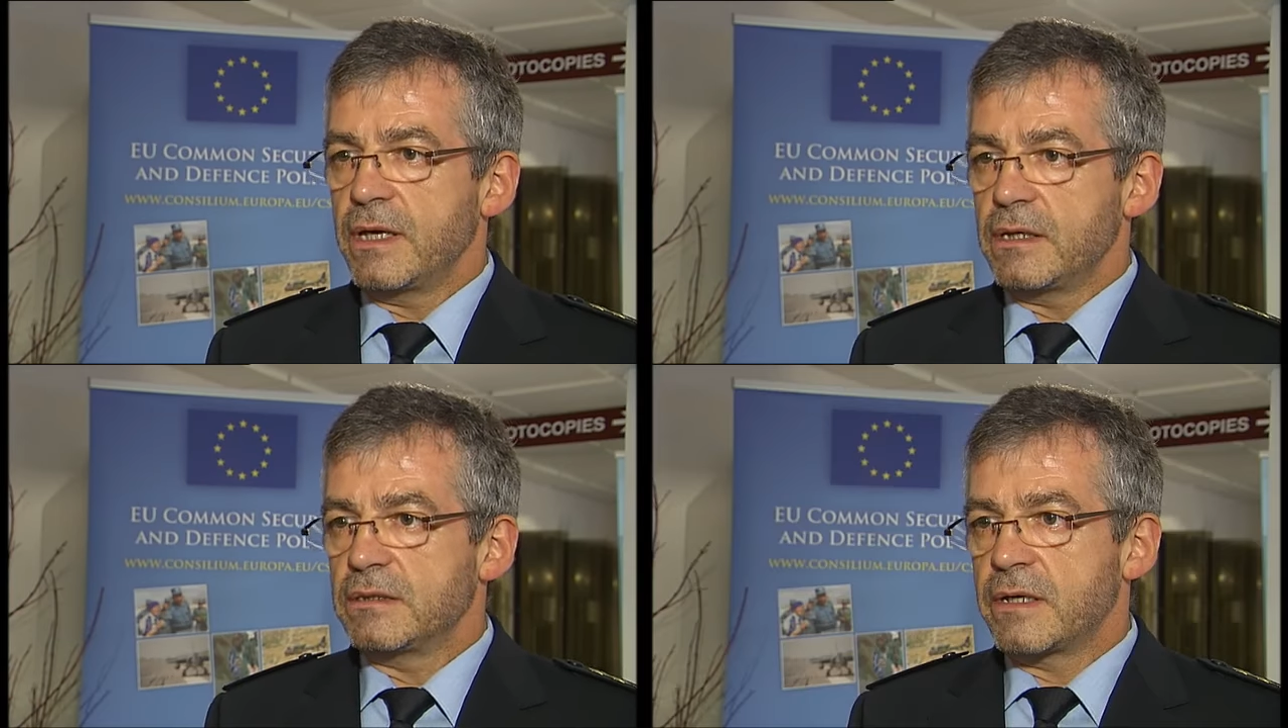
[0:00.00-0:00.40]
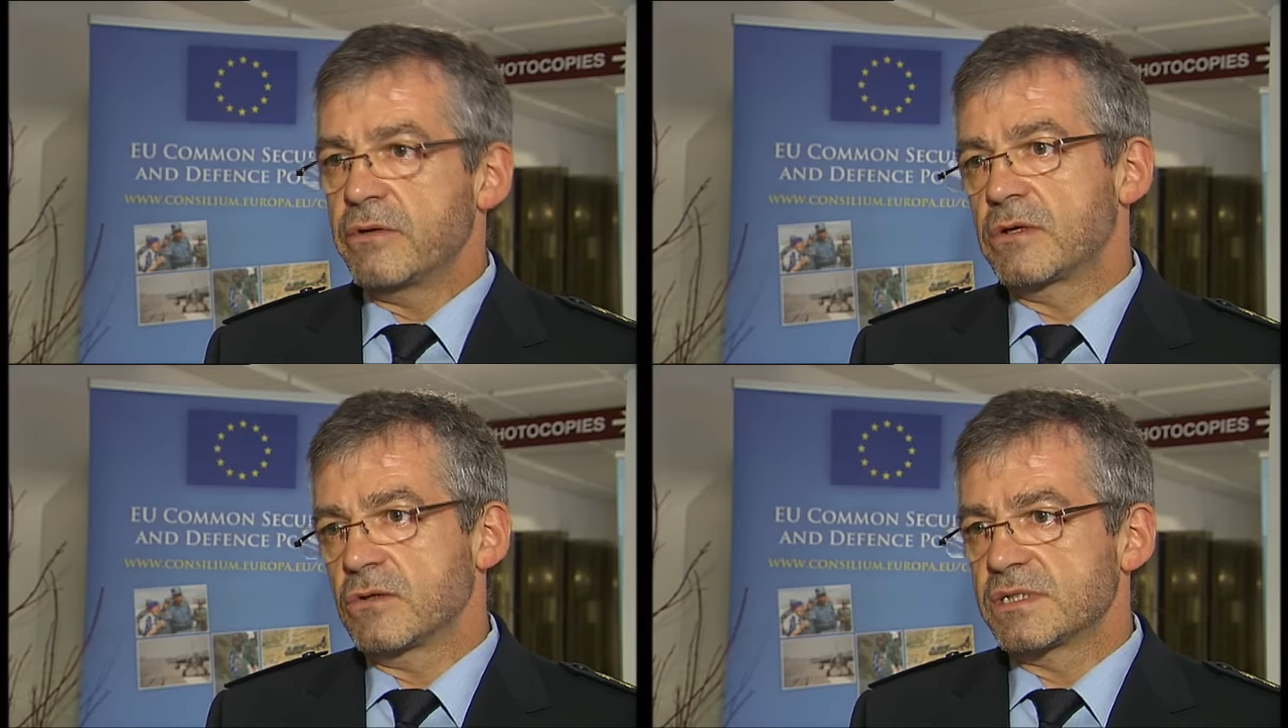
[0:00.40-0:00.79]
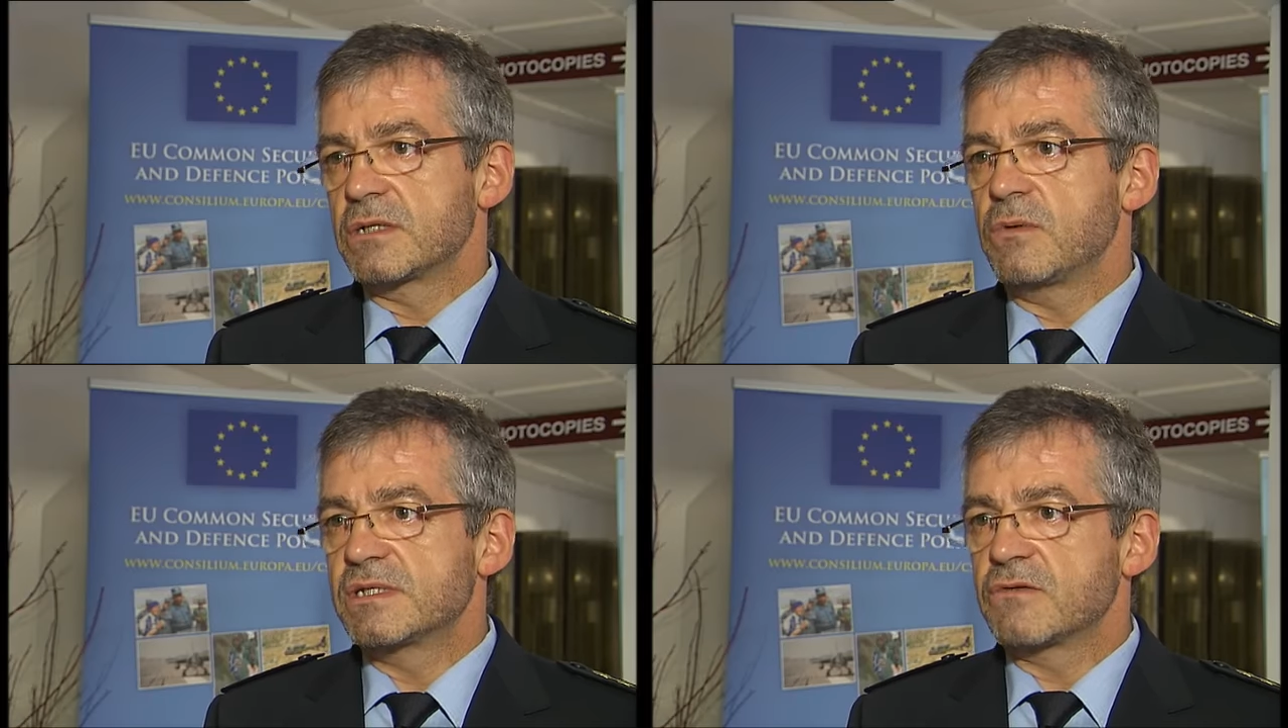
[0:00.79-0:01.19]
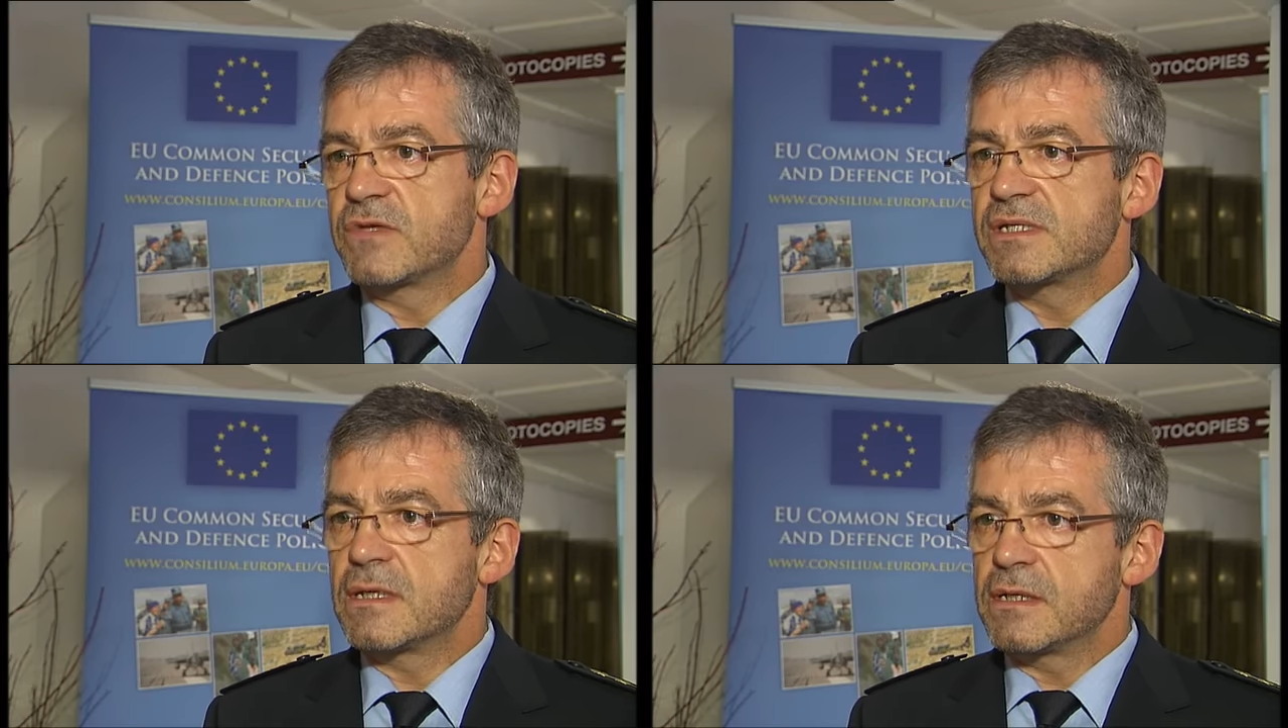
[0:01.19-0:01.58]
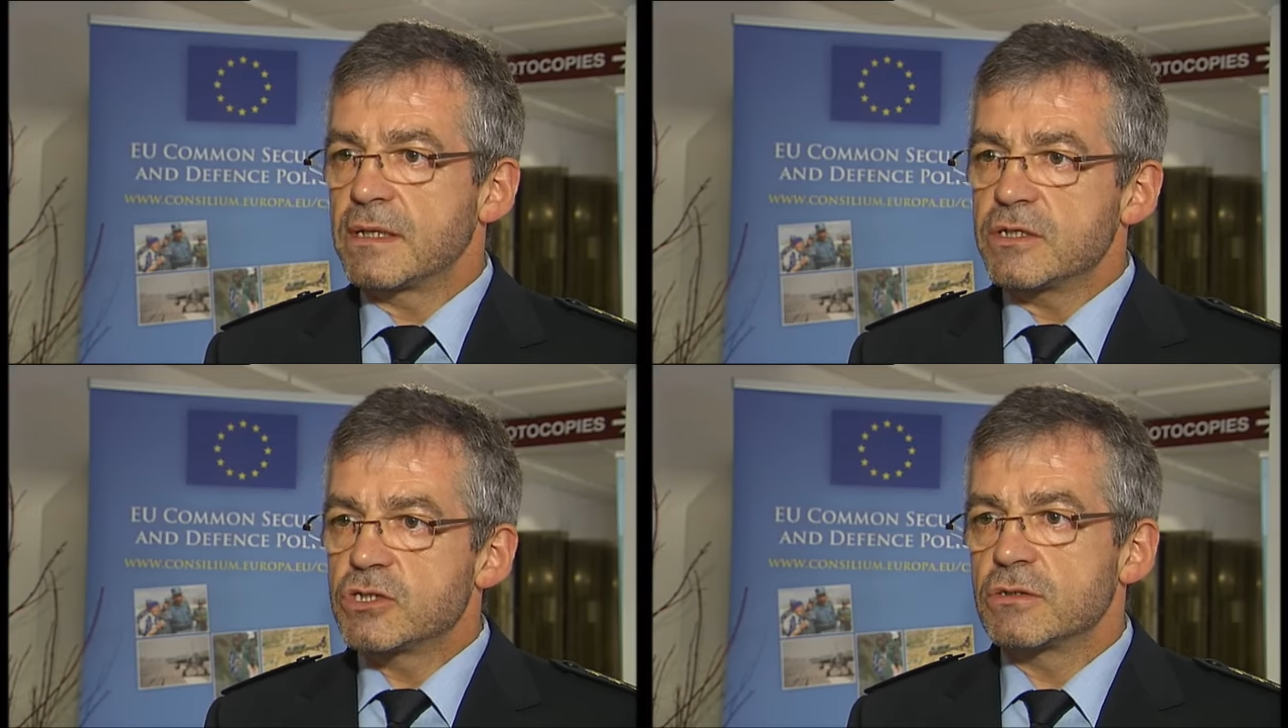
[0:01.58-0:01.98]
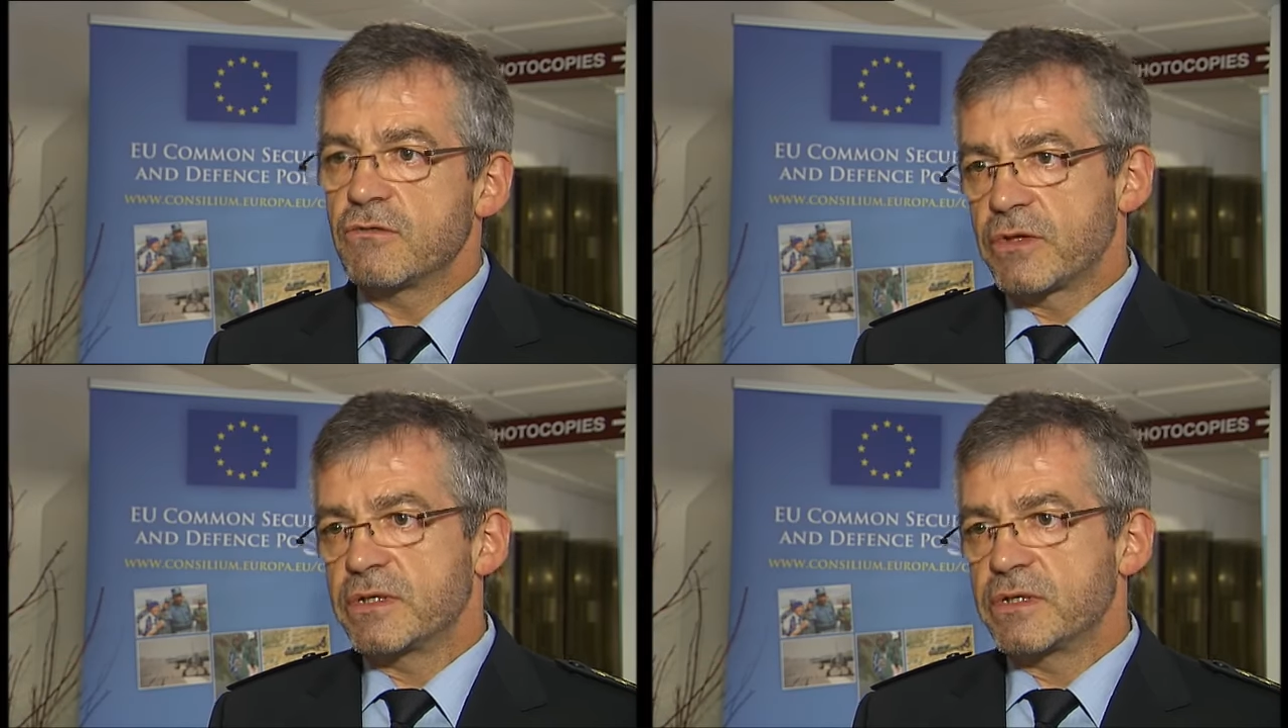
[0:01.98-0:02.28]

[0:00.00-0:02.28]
a direct consequence of this dedication of